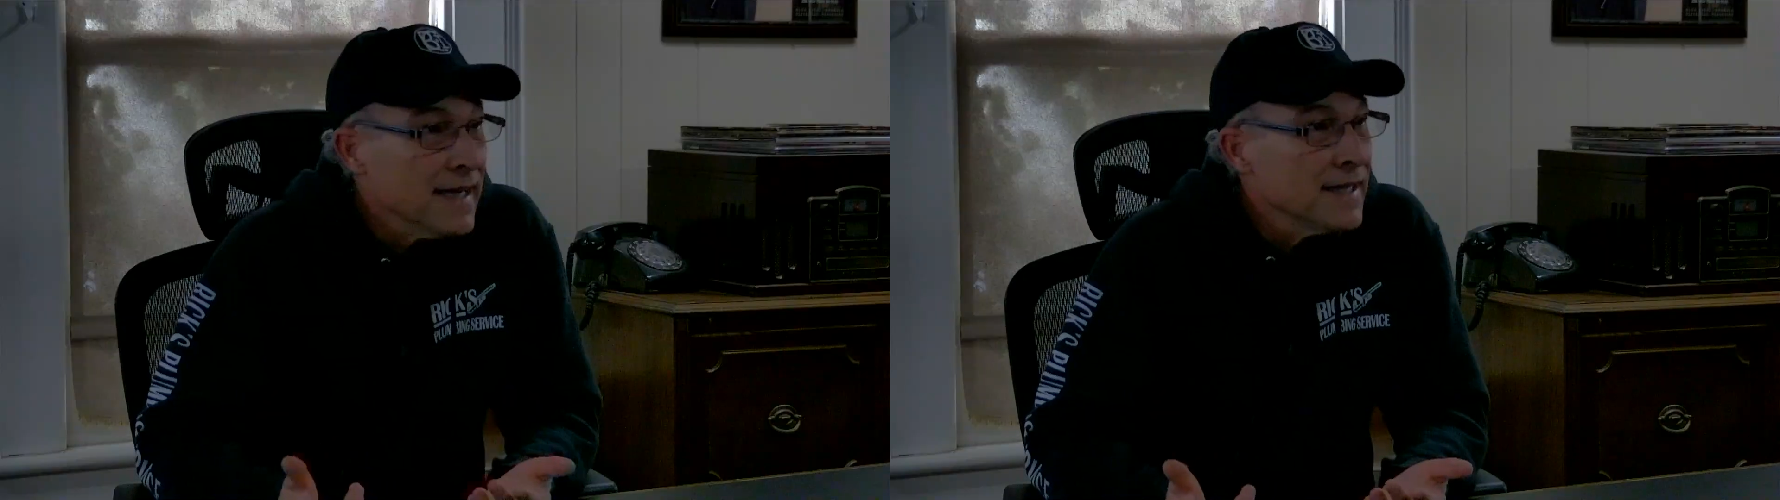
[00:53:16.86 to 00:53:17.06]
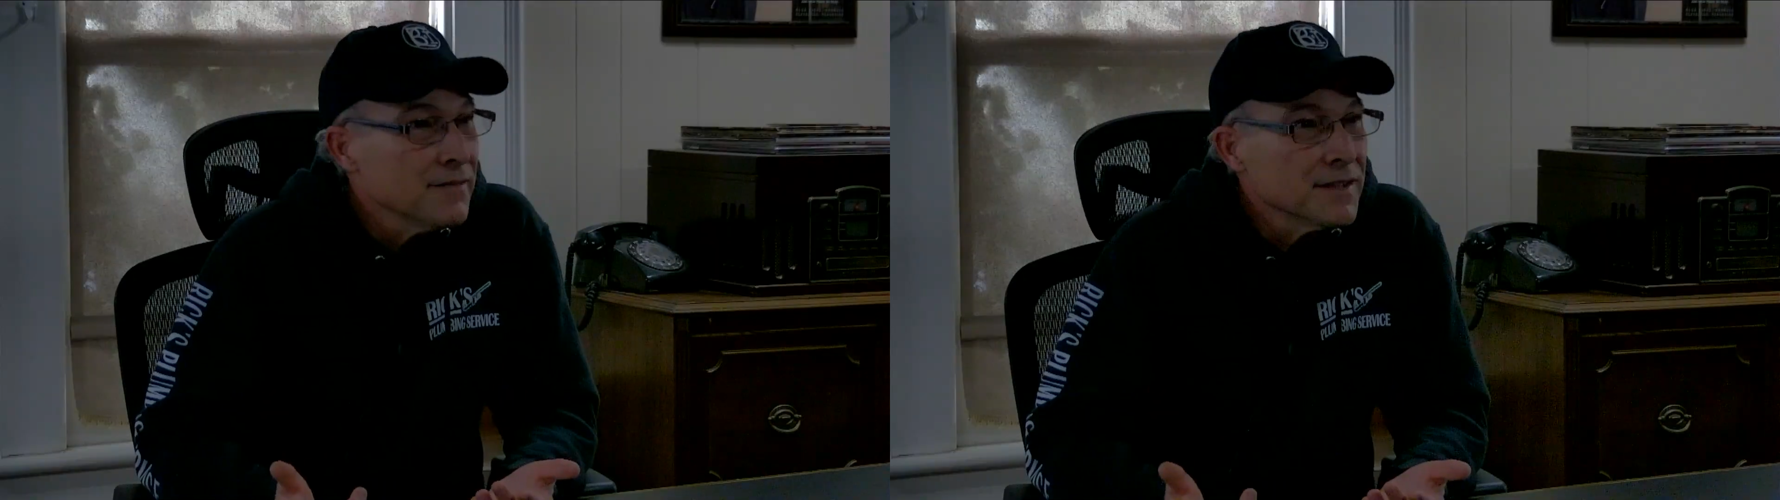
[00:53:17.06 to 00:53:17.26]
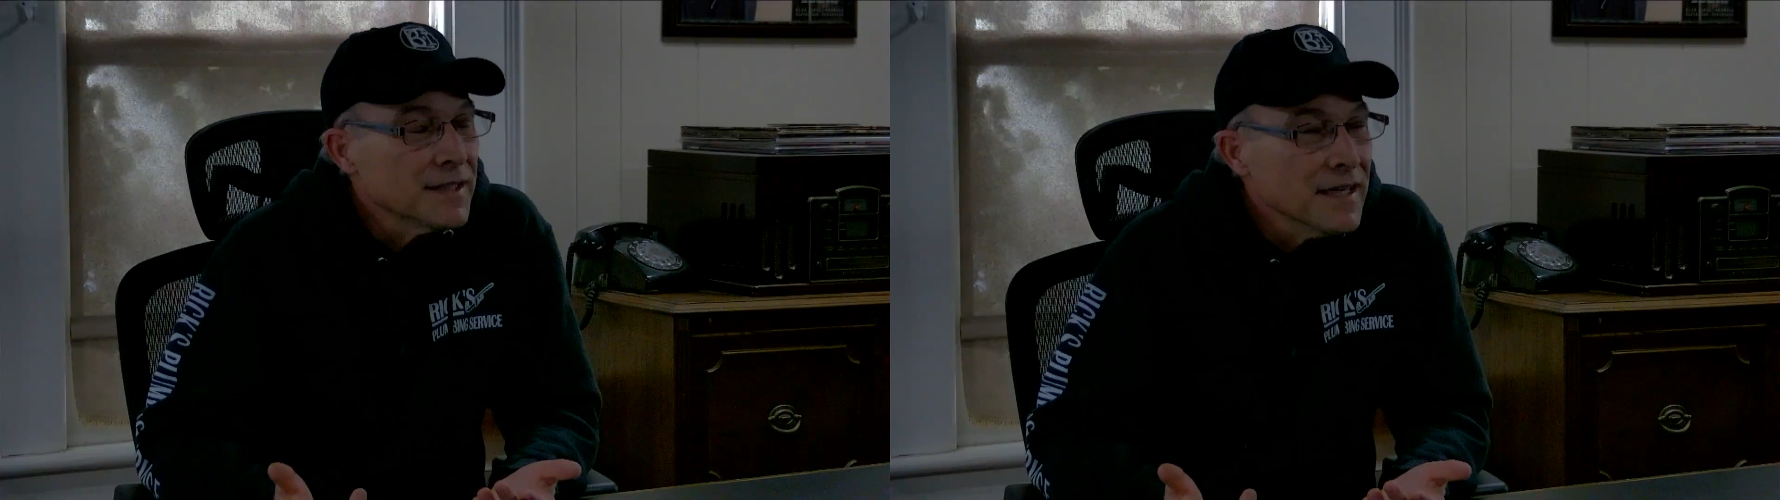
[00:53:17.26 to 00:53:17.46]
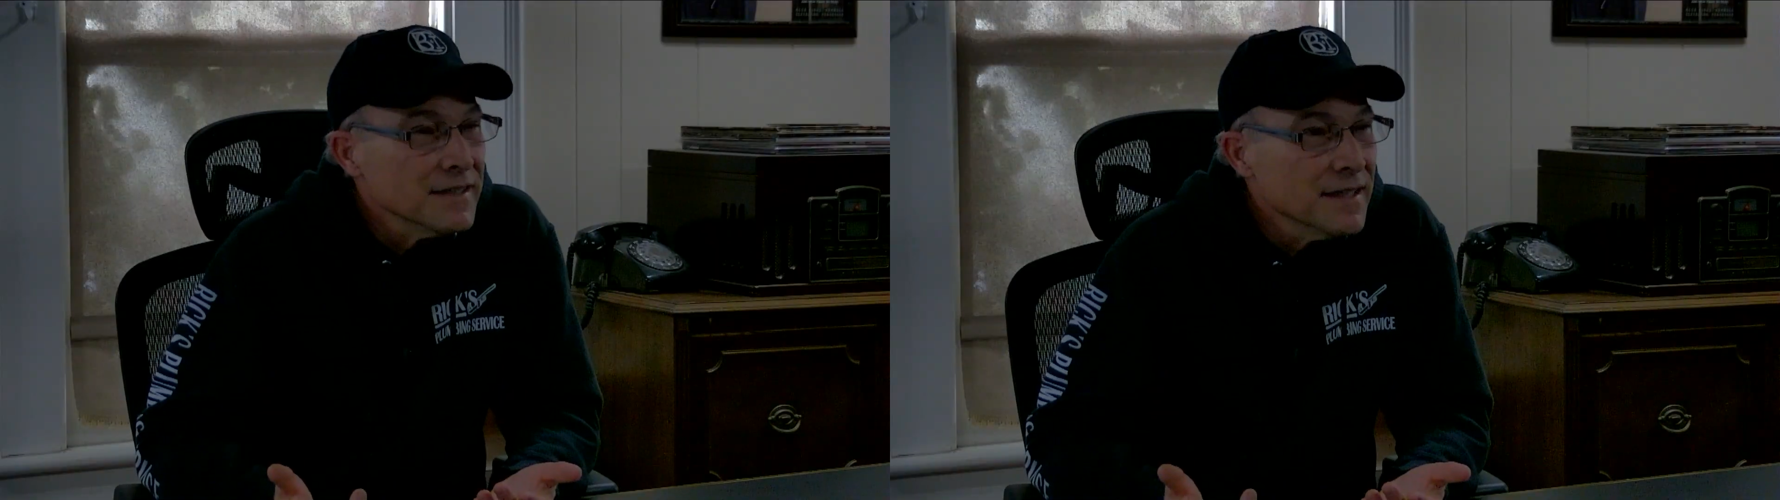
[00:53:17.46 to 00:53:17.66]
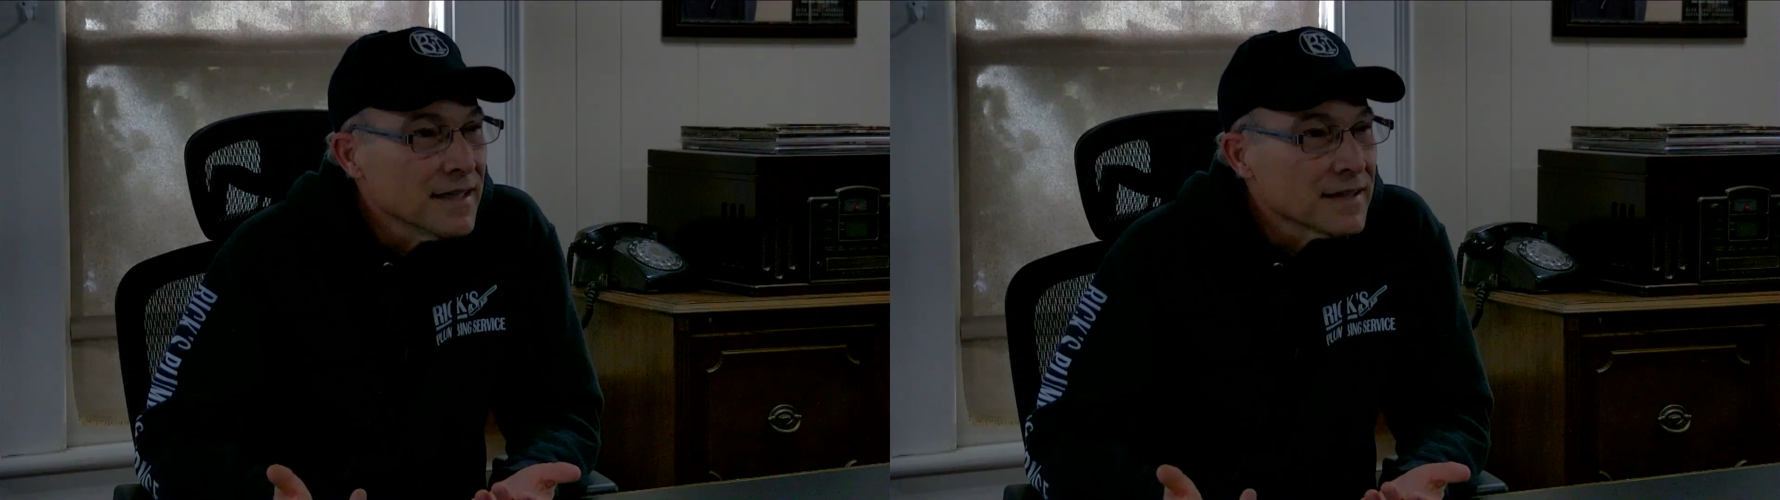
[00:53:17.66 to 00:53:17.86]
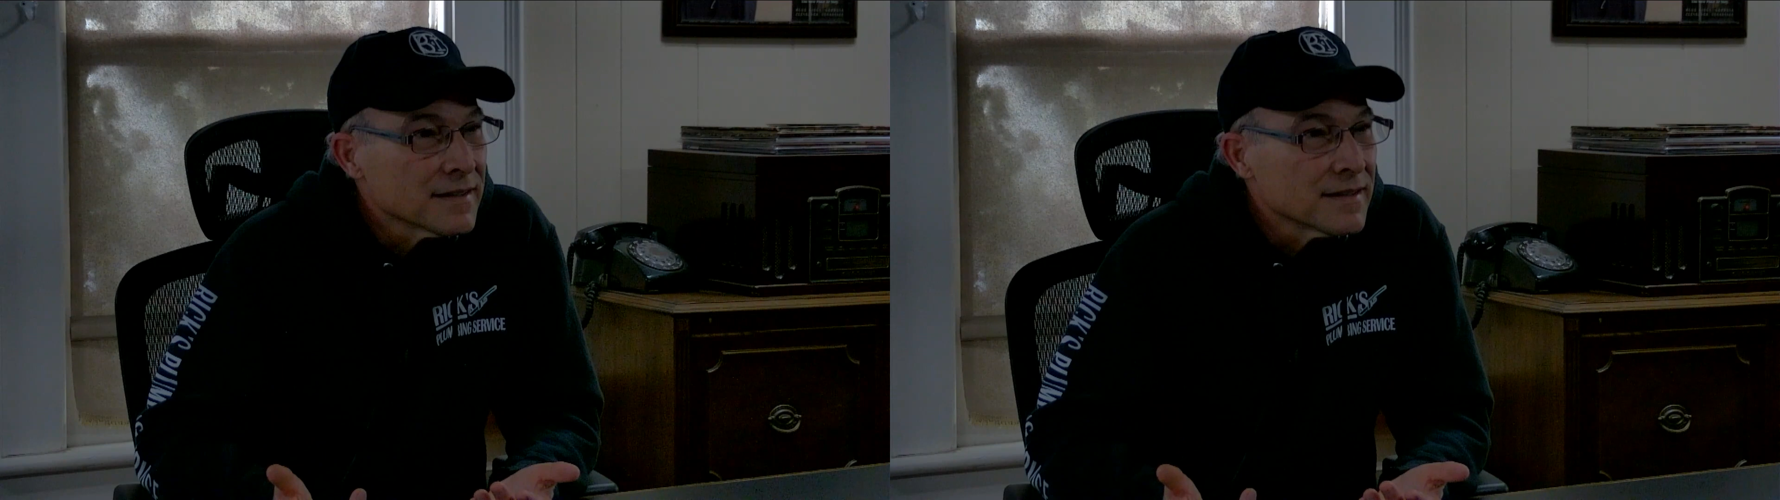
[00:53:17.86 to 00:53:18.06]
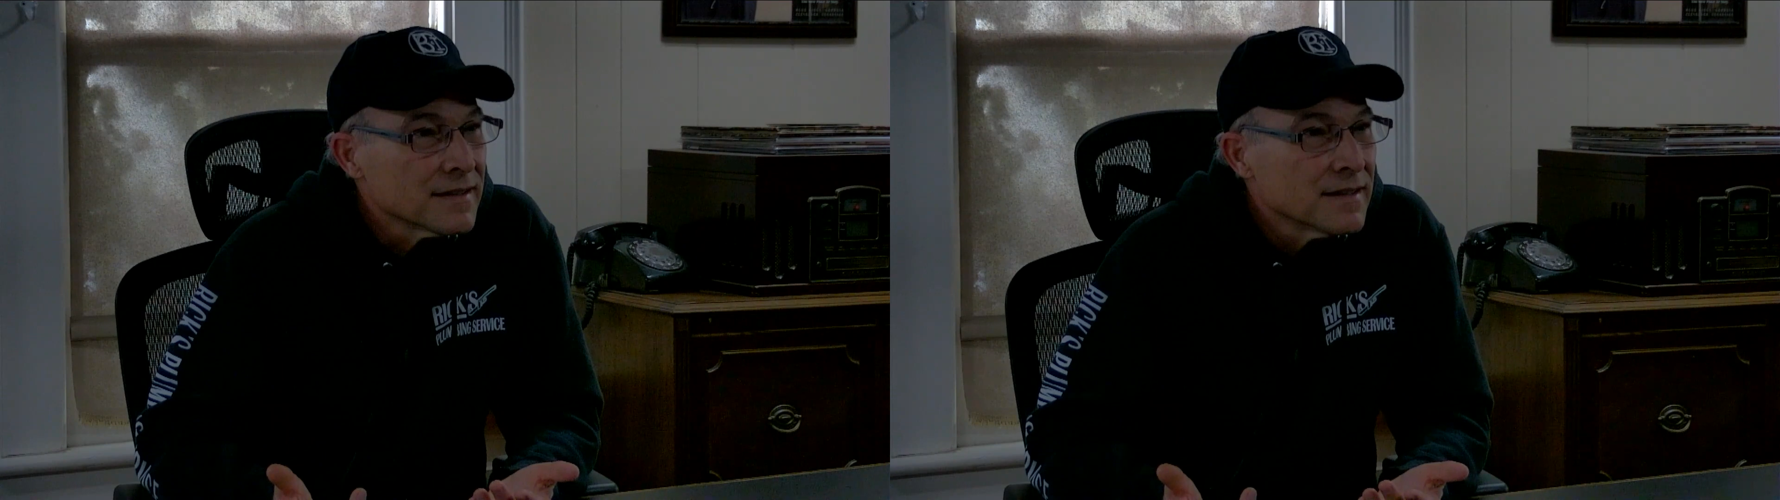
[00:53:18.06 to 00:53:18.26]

even done nothing.